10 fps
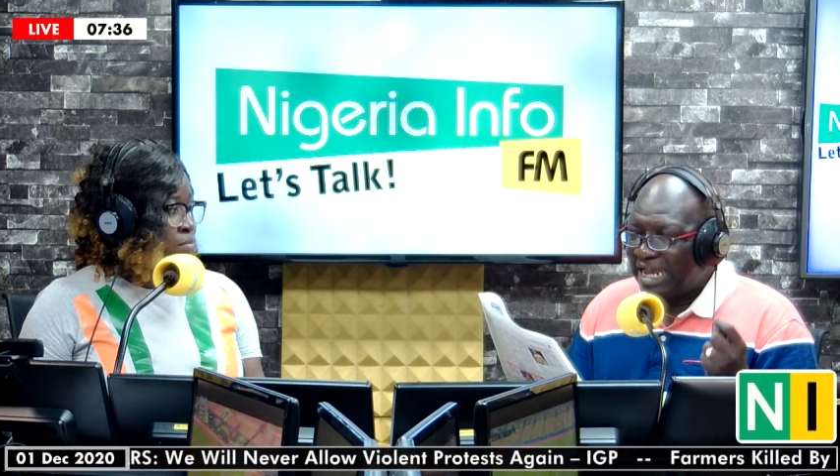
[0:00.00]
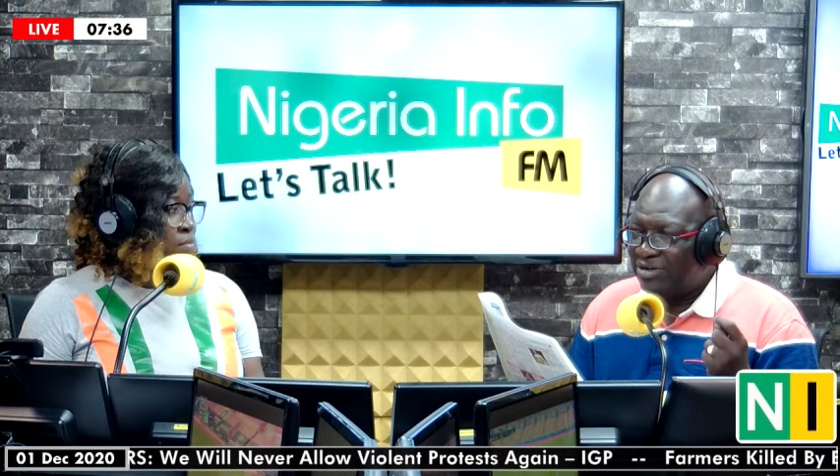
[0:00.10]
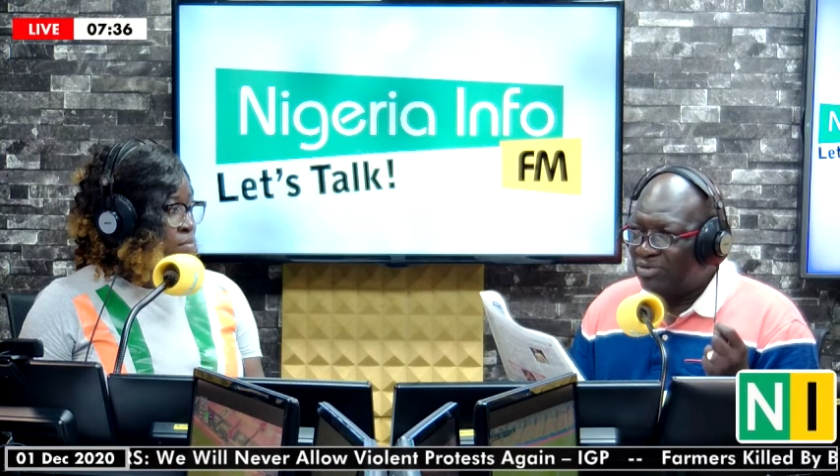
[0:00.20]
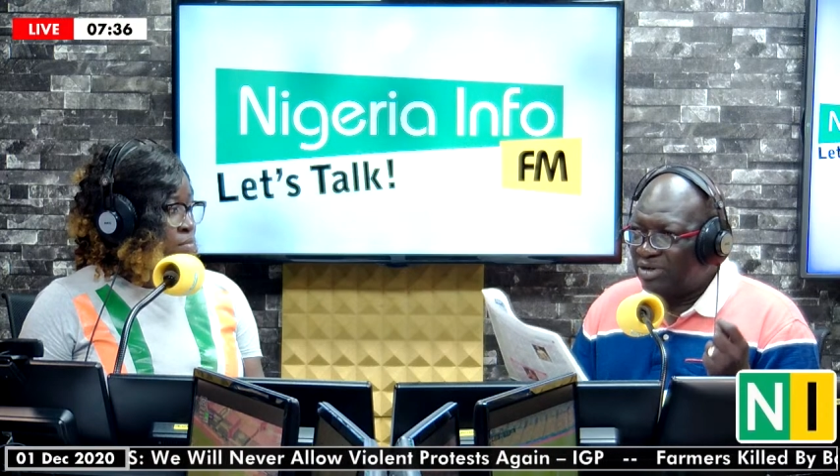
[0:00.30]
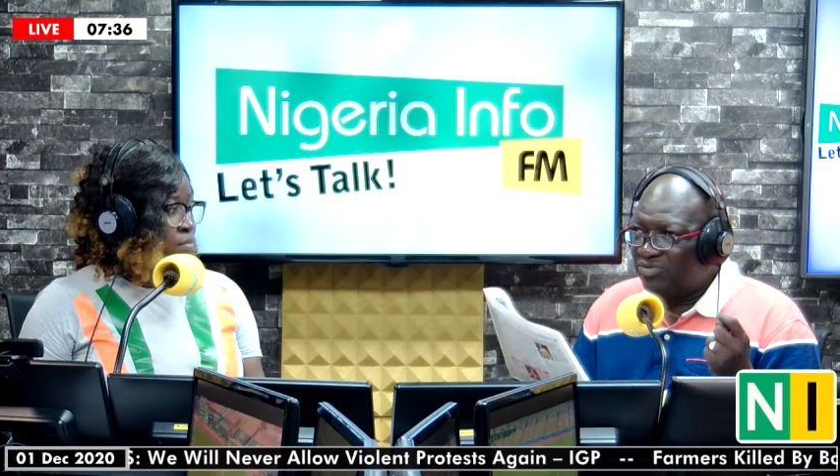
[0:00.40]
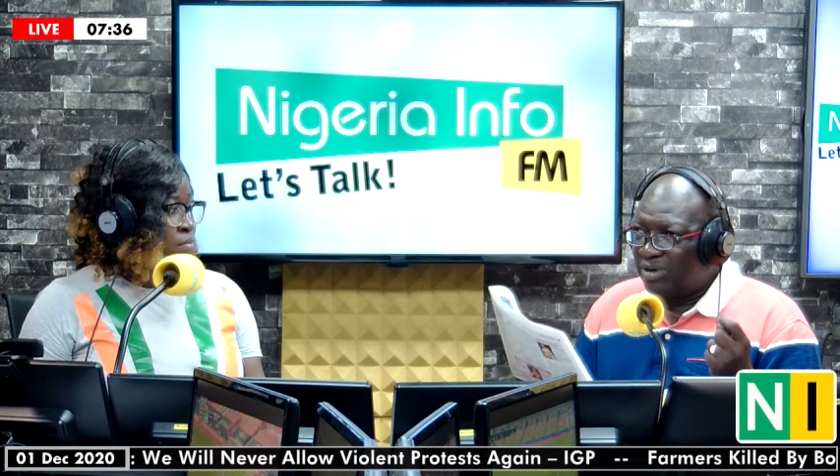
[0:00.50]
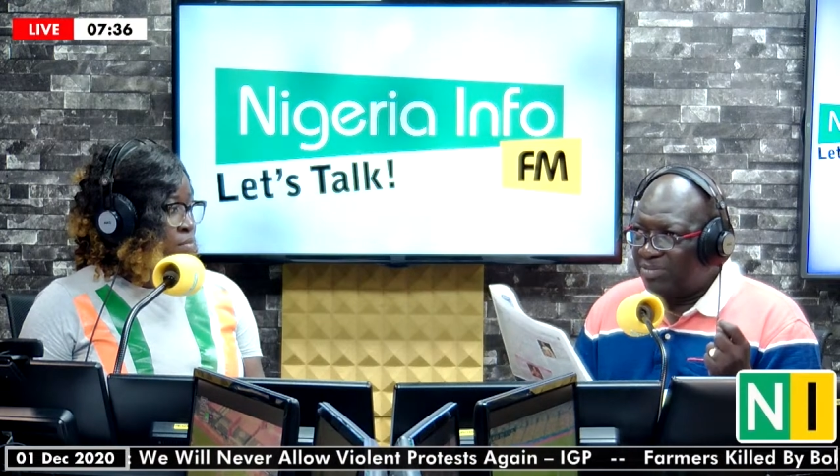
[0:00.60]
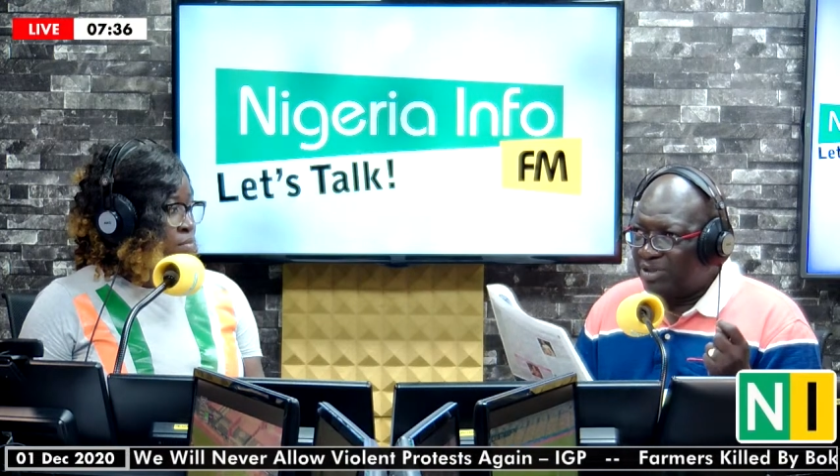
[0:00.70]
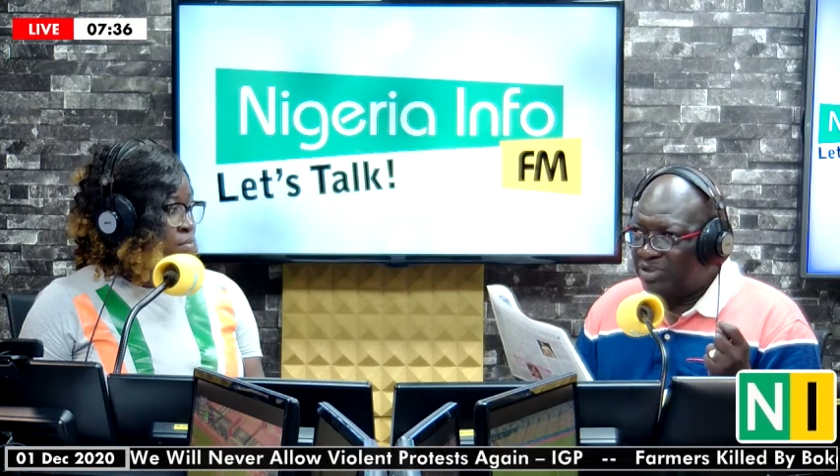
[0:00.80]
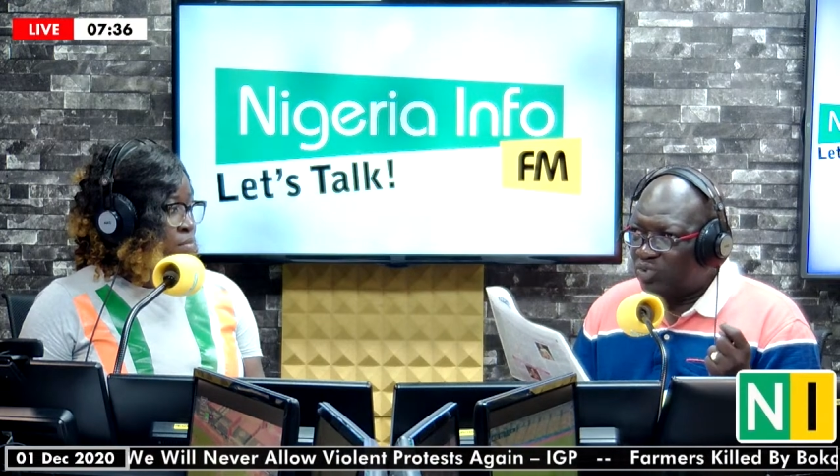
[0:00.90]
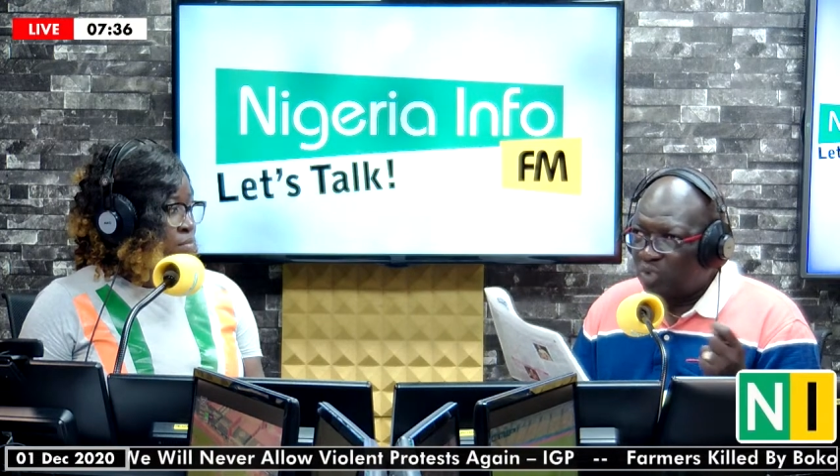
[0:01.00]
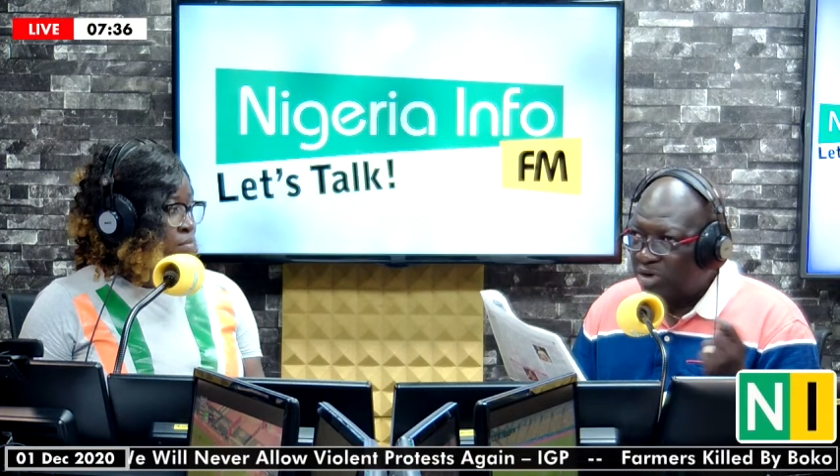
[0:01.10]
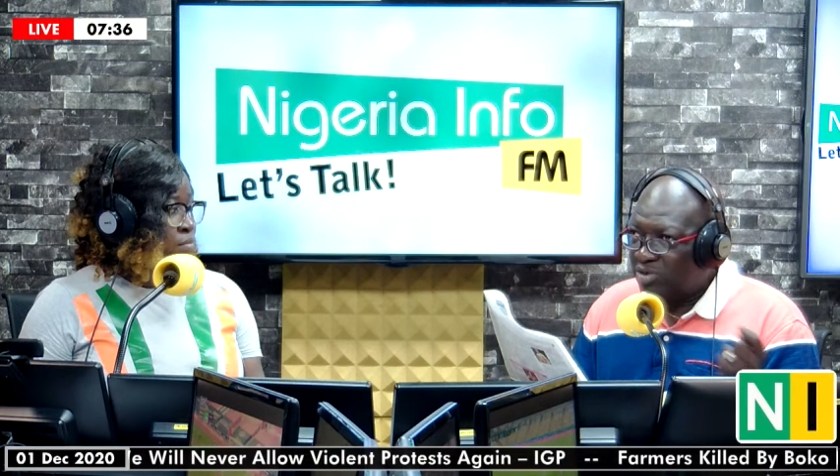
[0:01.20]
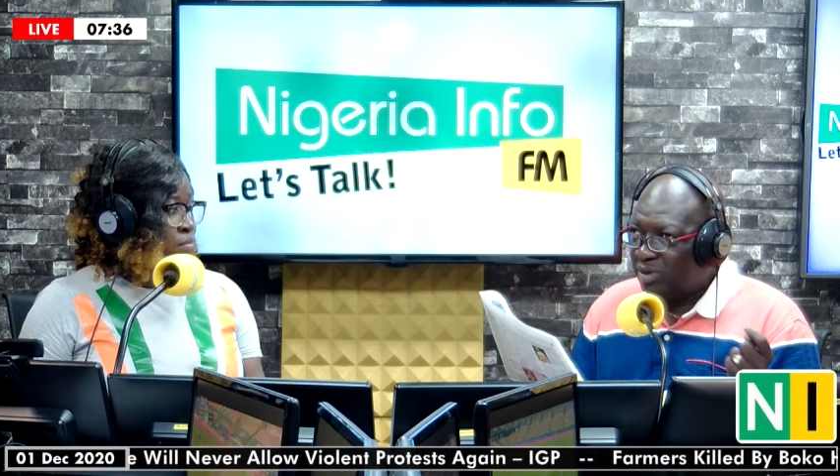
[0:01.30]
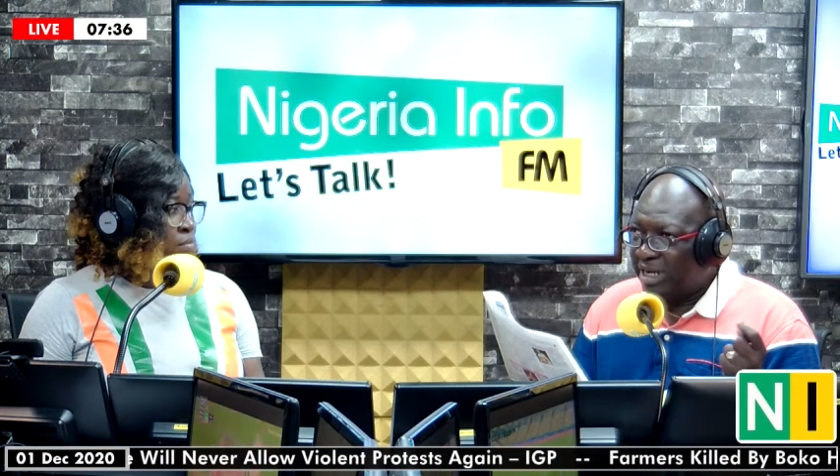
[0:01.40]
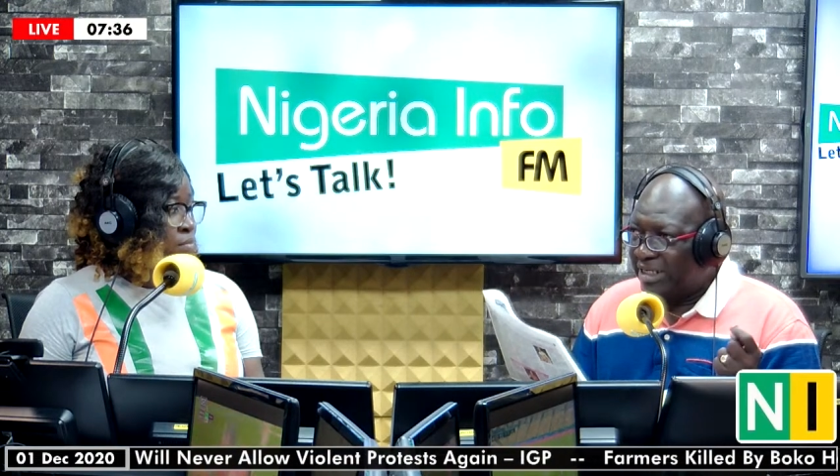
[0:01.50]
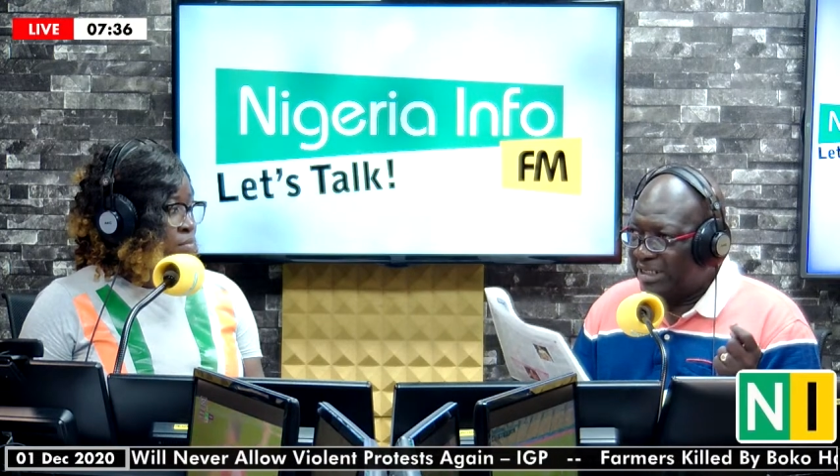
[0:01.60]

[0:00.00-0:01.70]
adequate weapons worldwide.